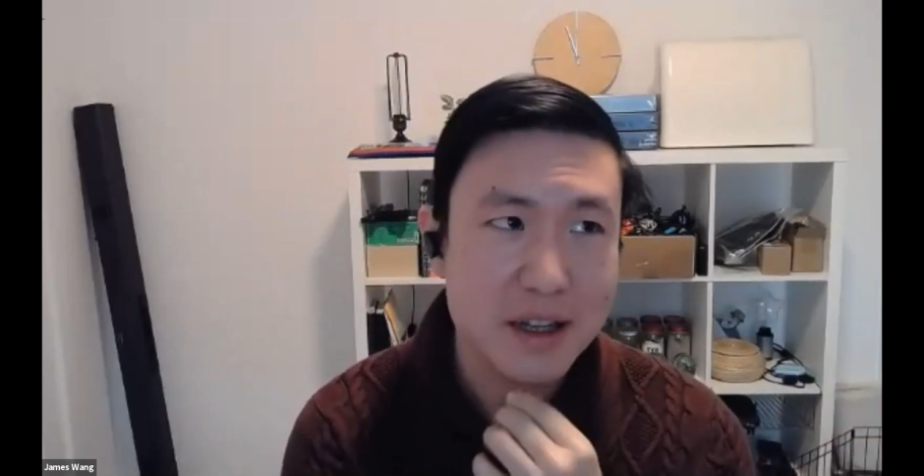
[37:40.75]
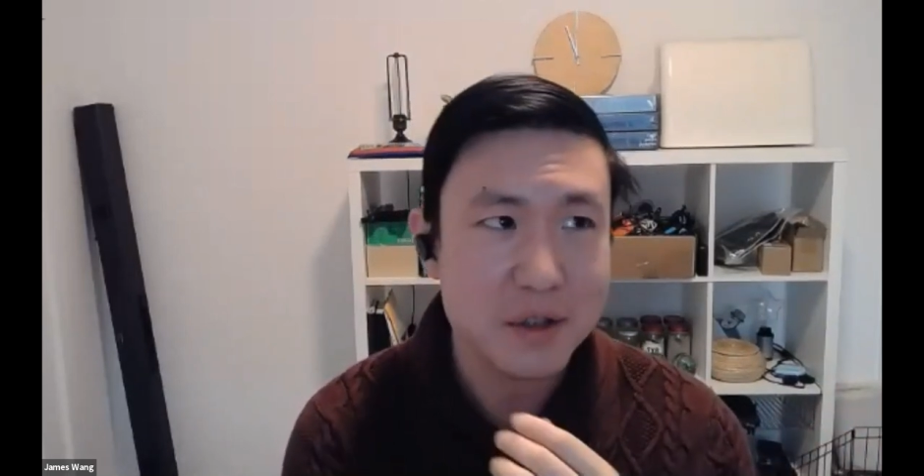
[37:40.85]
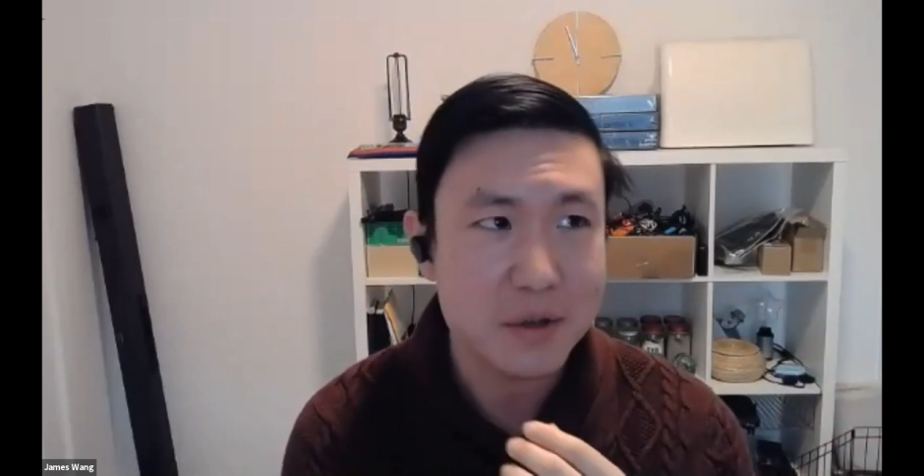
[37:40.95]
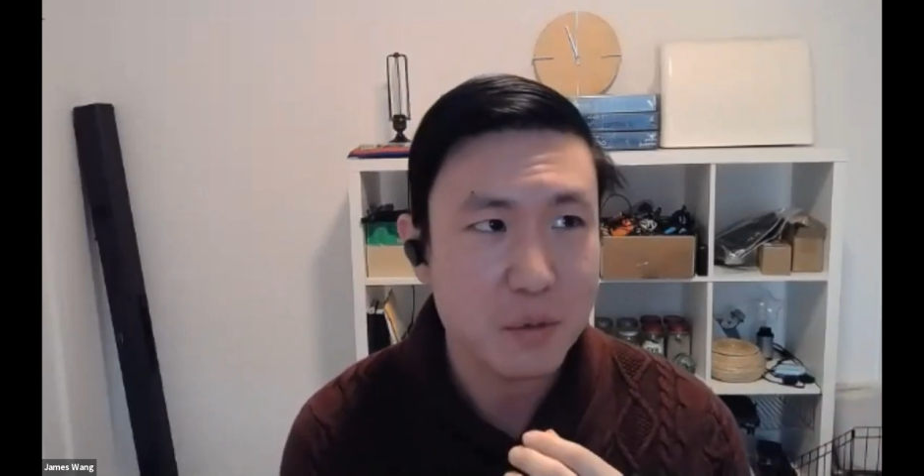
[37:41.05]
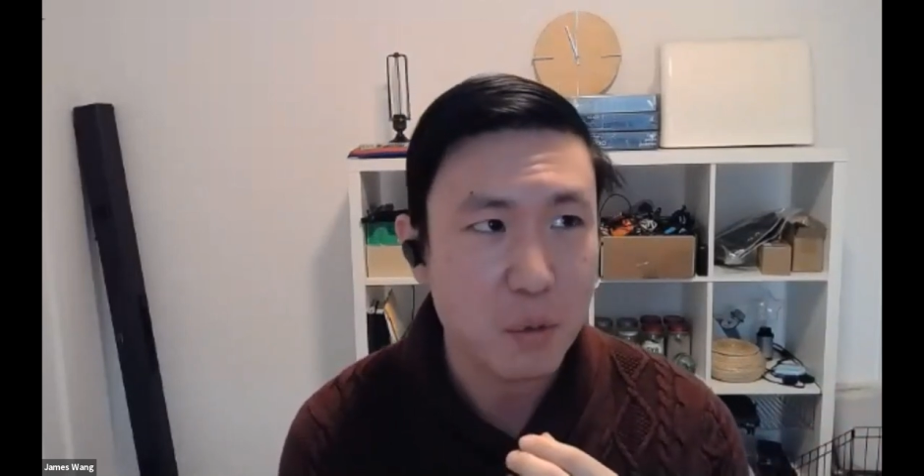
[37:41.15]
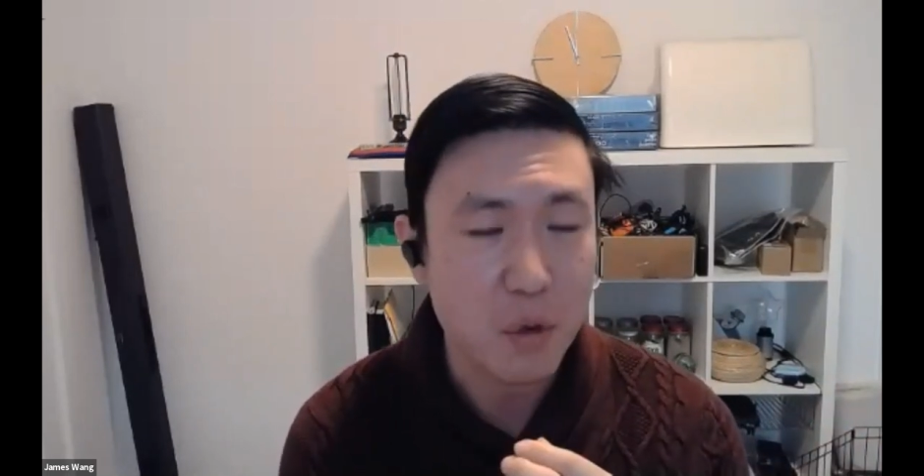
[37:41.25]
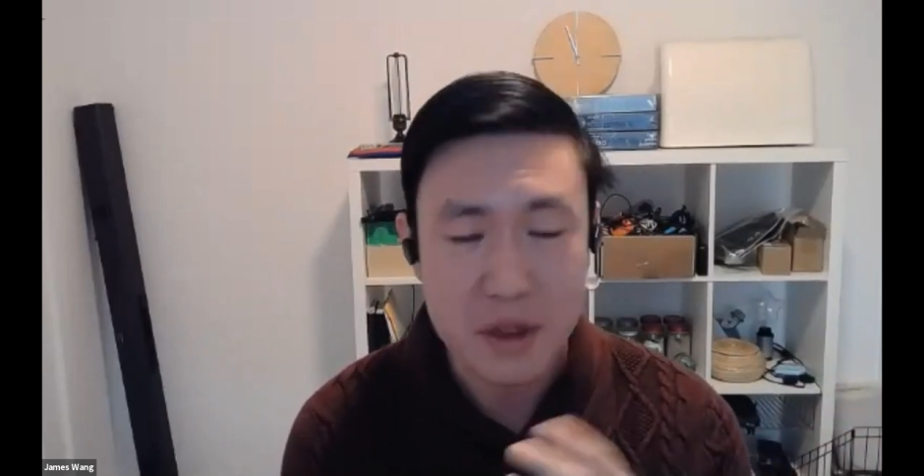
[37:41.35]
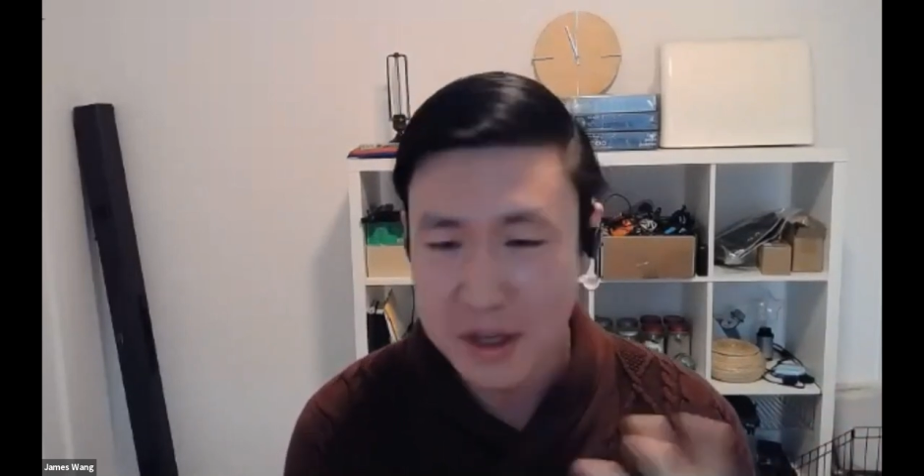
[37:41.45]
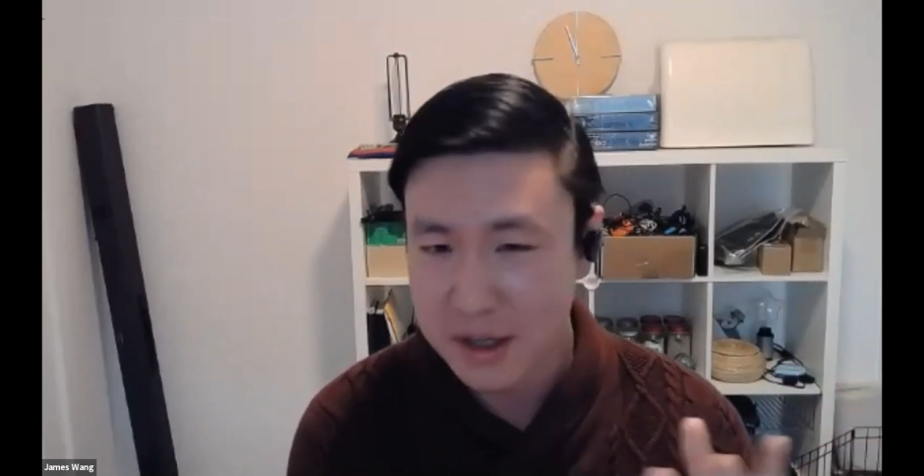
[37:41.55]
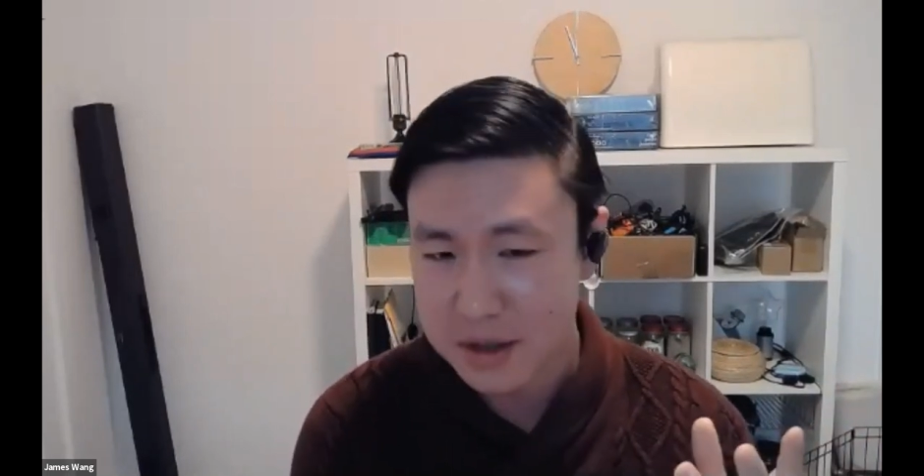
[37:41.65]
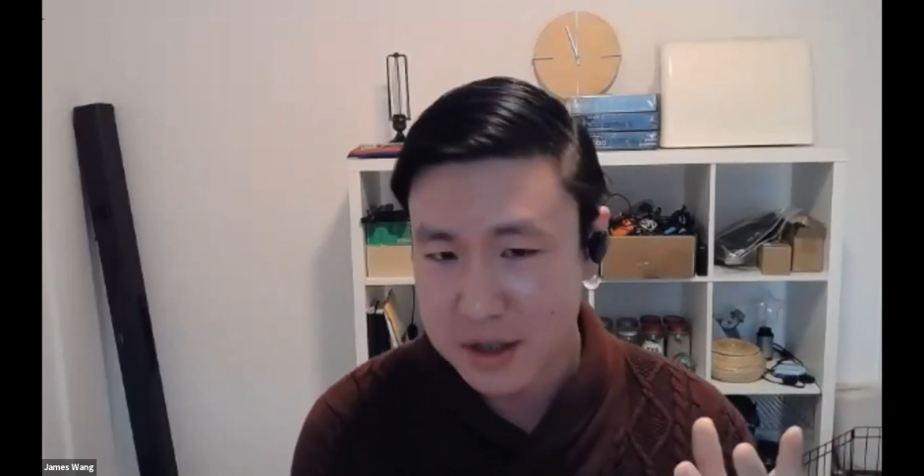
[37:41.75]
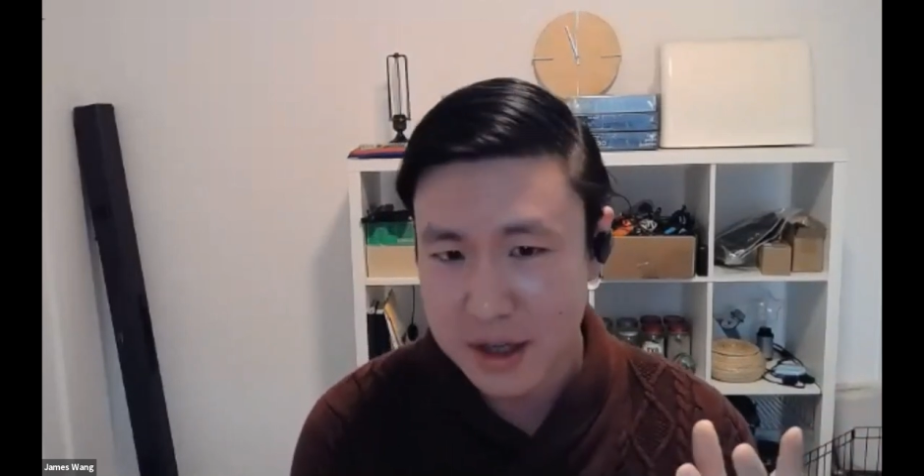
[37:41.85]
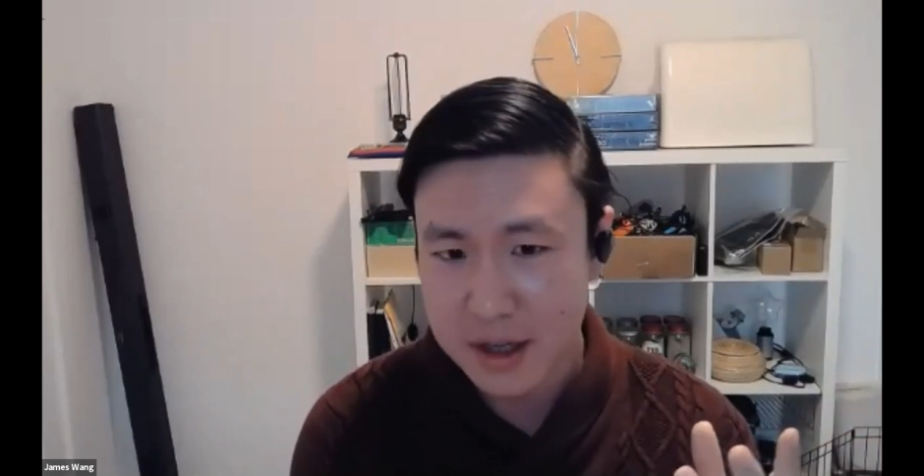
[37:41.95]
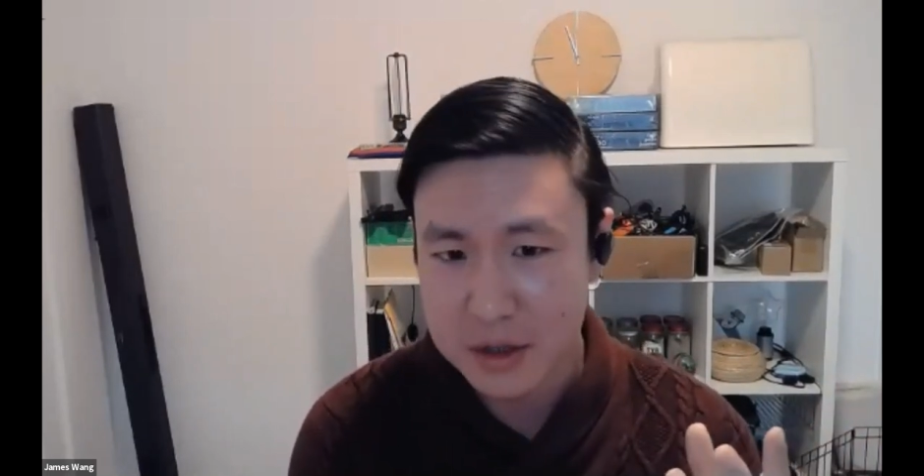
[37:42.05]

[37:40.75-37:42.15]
guess one thing I'll say,